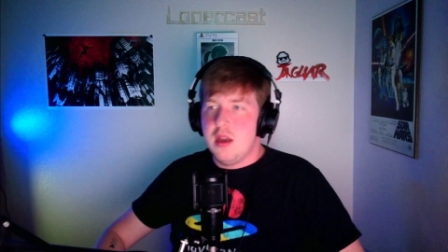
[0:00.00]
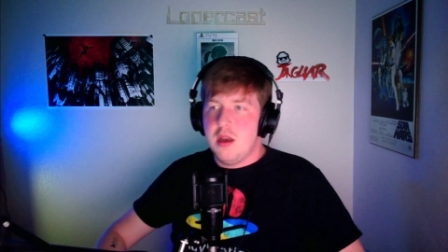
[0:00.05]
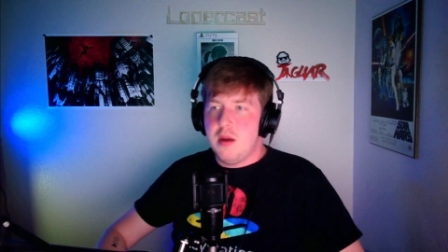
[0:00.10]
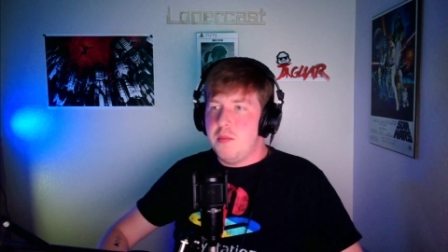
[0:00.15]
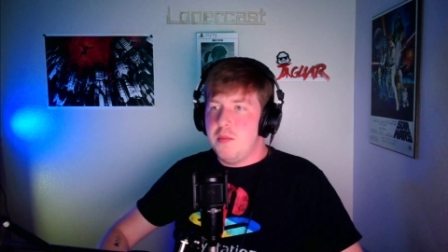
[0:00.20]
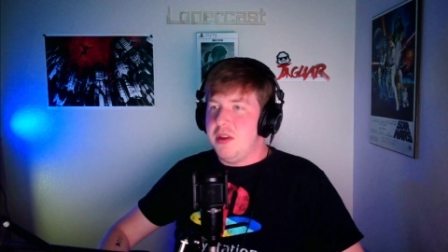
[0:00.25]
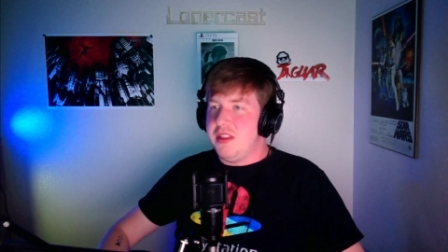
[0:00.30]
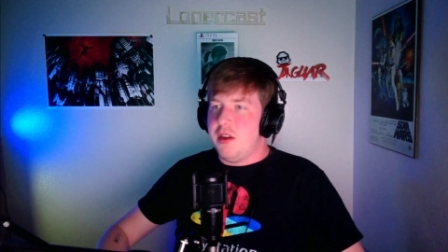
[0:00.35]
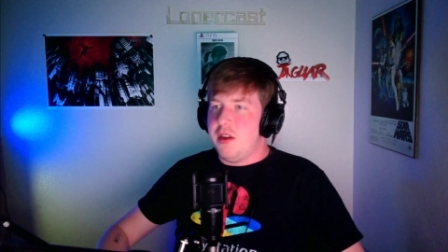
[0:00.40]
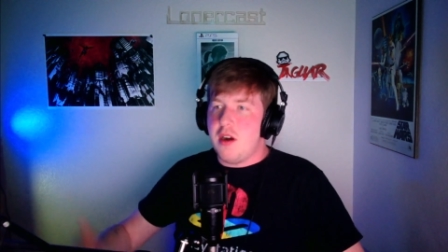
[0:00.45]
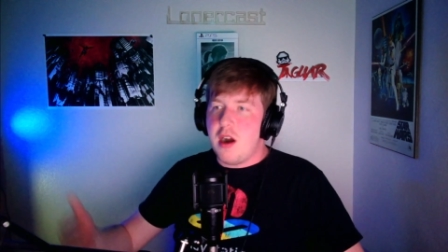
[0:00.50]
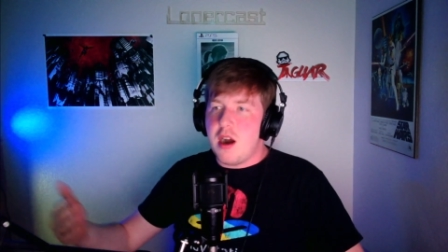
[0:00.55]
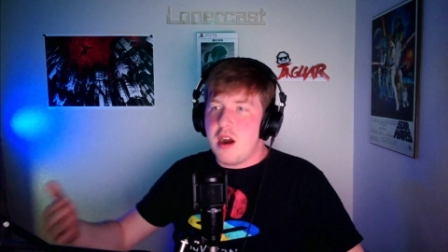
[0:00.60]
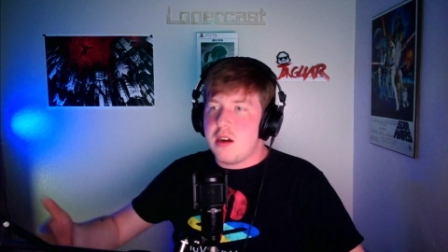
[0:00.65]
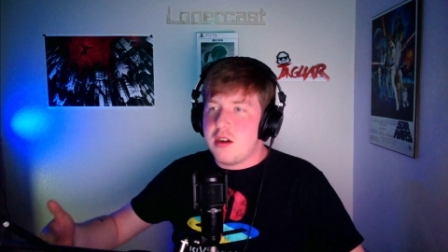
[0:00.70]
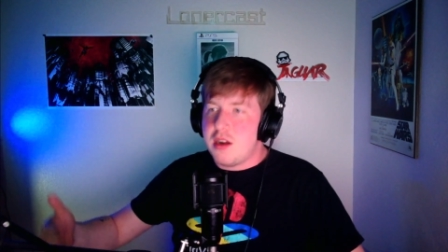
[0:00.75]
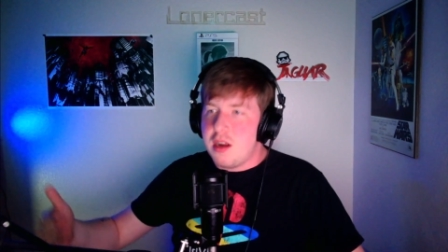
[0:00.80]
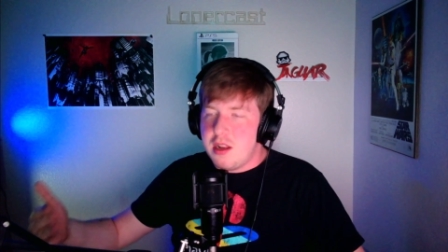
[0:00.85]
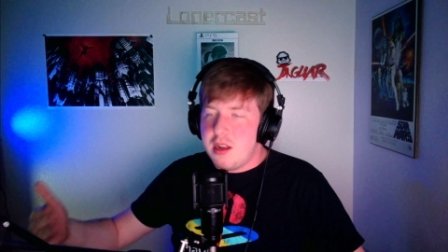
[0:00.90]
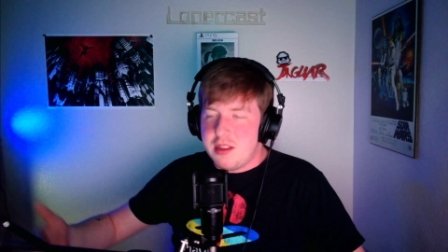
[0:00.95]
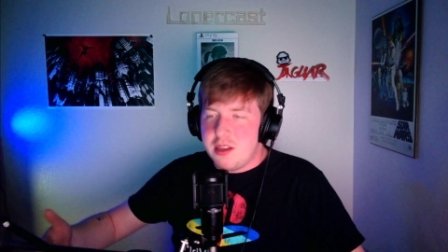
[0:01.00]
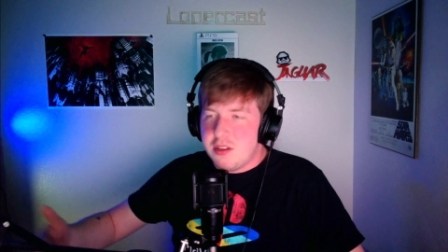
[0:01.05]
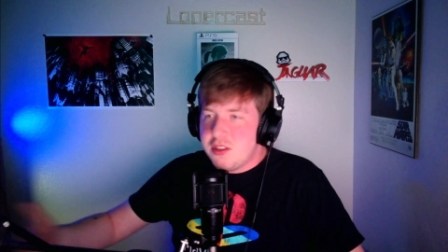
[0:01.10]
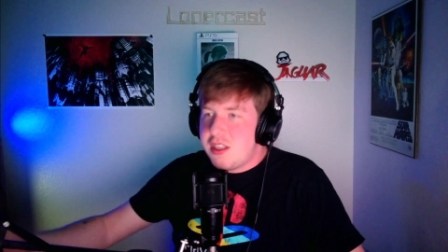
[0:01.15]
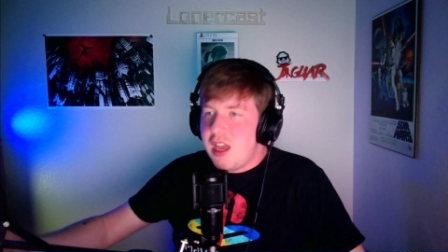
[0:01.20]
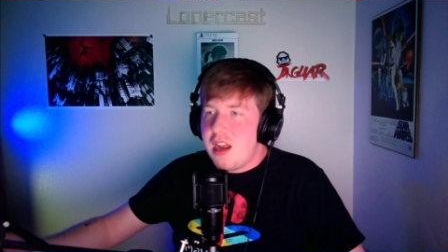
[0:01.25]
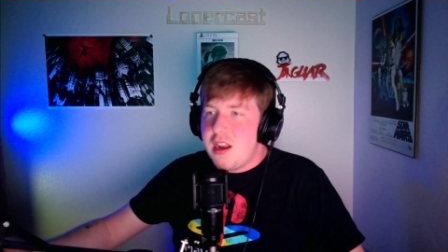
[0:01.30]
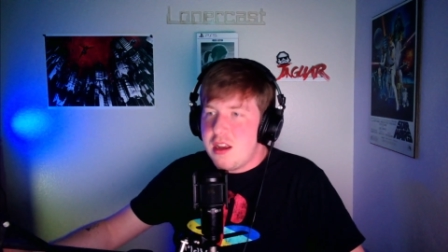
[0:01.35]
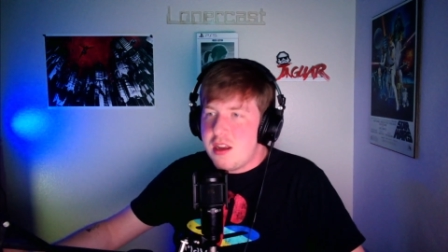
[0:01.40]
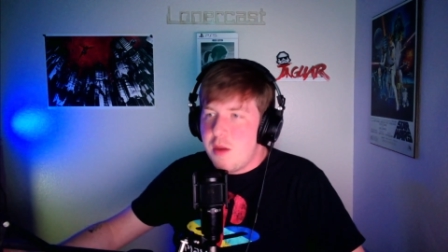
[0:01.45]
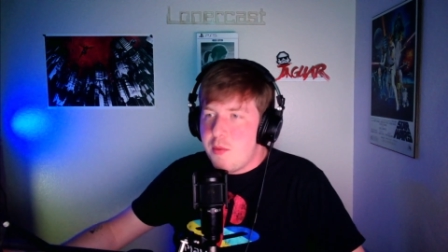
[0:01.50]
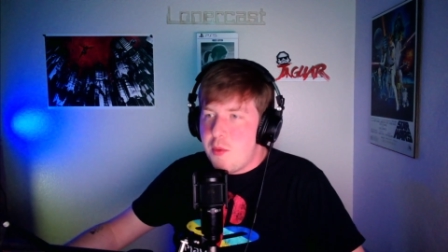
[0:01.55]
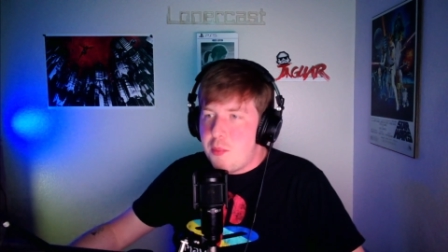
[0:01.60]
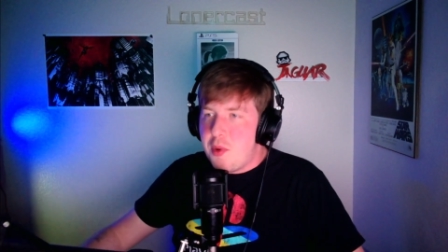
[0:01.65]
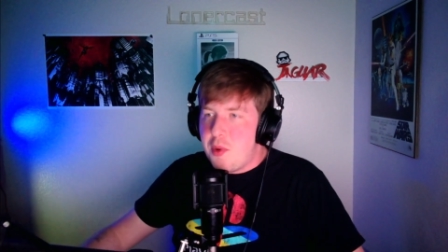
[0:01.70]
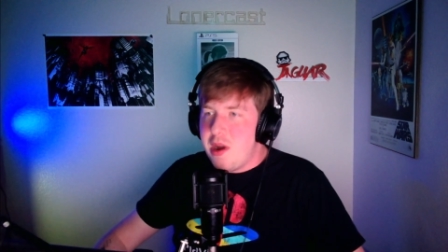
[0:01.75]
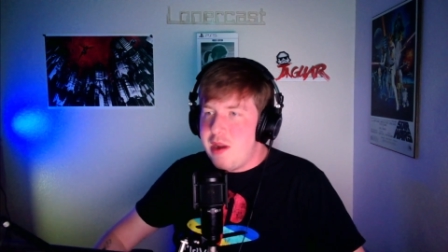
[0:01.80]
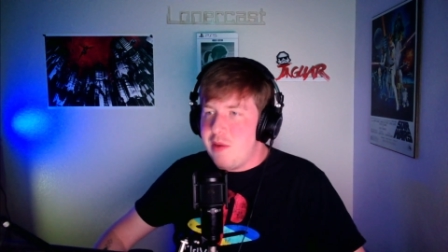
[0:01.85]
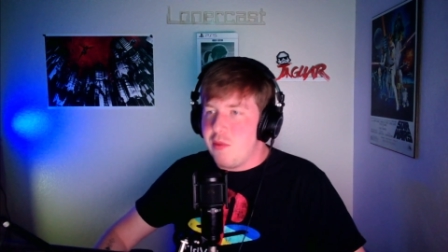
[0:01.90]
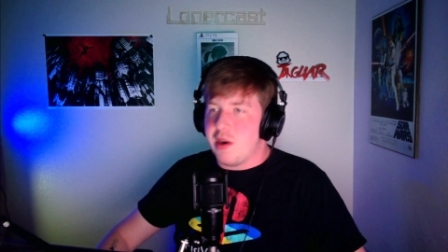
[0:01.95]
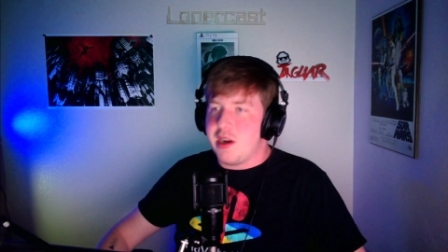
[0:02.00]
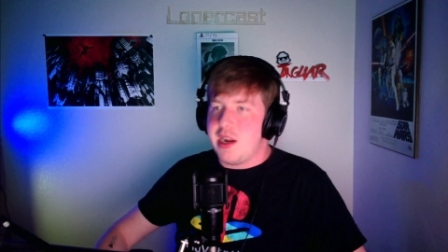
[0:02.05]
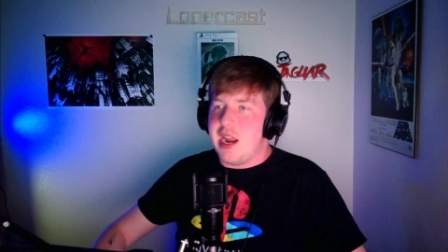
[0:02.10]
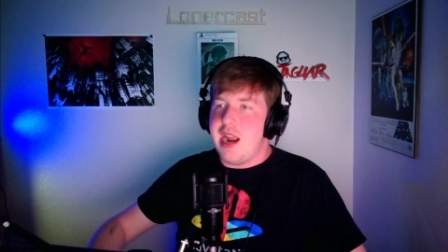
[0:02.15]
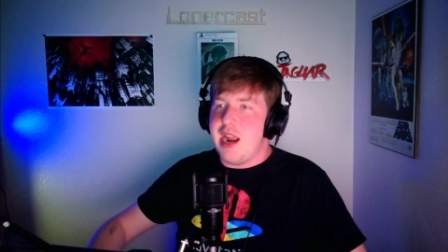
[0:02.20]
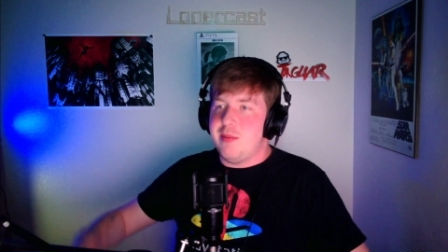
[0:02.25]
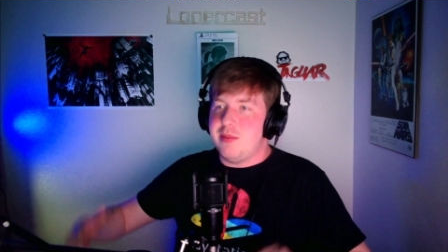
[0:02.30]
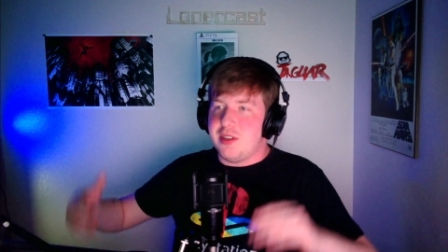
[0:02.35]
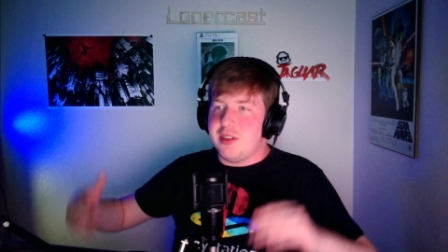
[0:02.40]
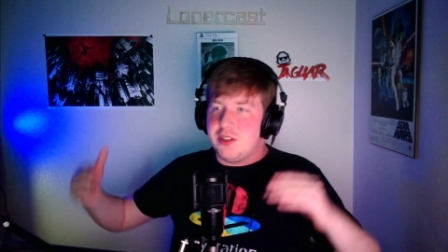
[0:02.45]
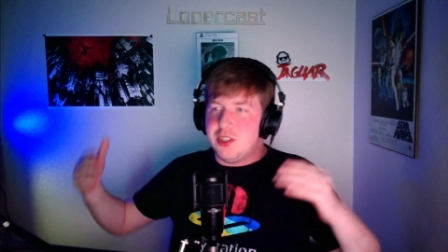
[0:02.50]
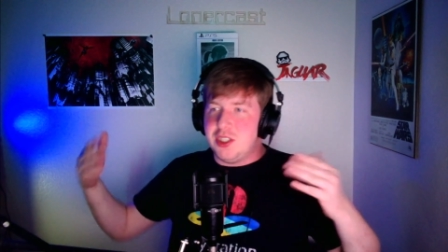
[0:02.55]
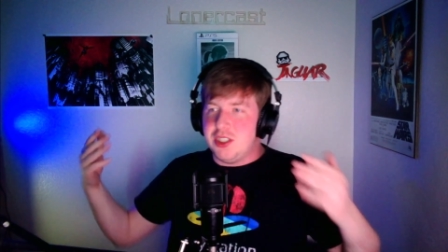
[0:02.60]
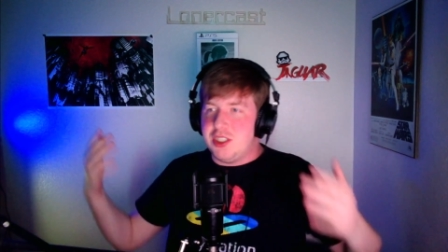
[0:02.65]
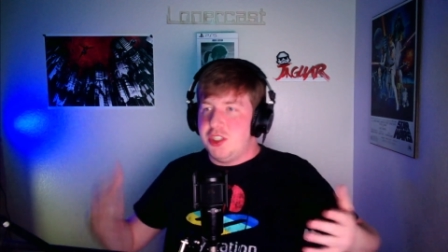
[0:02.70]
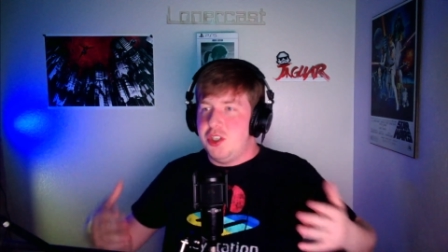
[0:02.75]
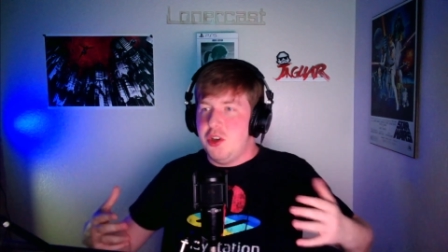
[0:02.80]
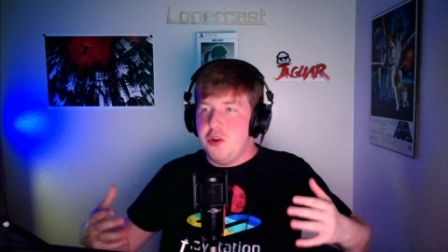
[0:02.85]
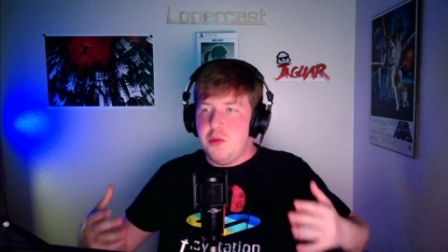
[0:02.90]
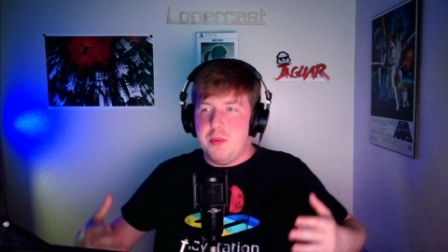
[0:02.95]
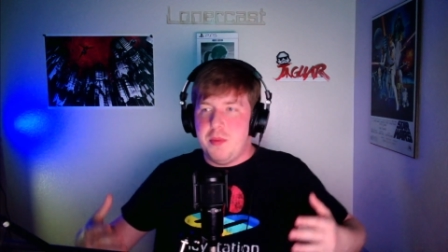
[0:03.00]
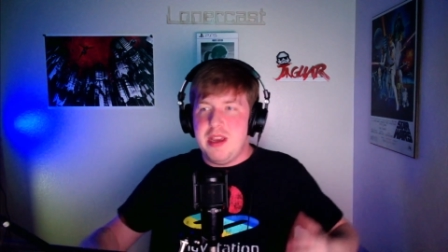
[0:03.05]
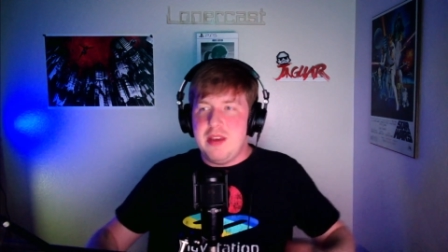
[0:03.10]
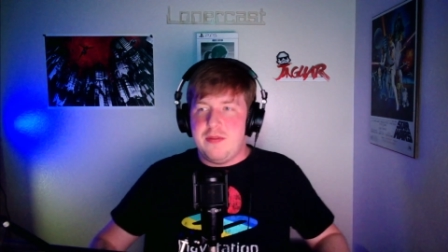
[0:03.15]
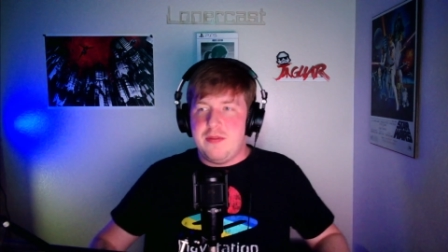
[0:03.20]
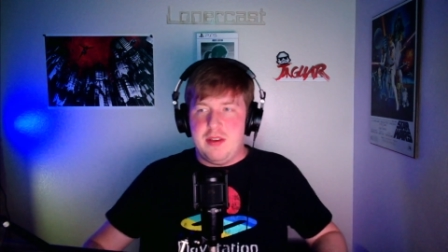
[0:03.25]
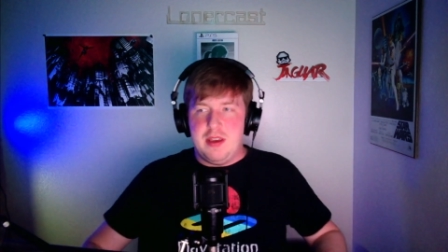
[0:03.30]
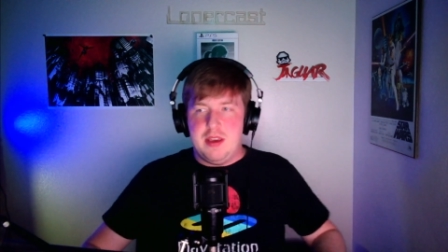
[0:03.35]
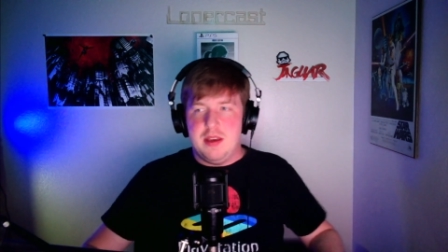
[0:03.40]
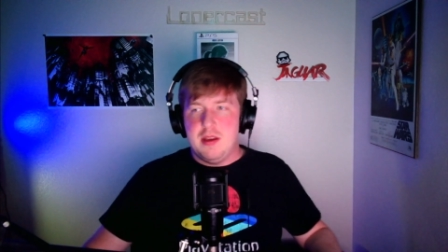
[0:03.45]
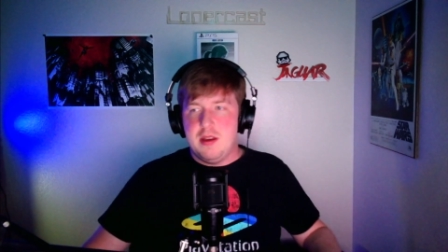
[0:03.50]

but there are there's going to come a point where games are just too beefy.